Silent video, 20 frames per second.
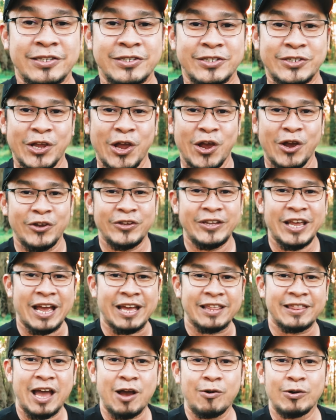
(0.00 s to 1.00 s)
So
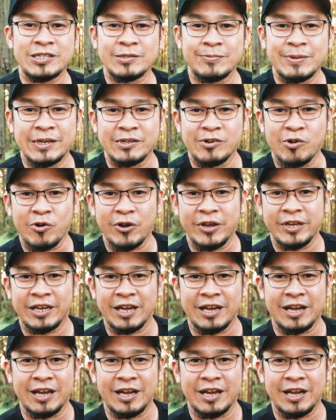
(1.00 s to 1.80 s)
yeah, that was a bit annoying.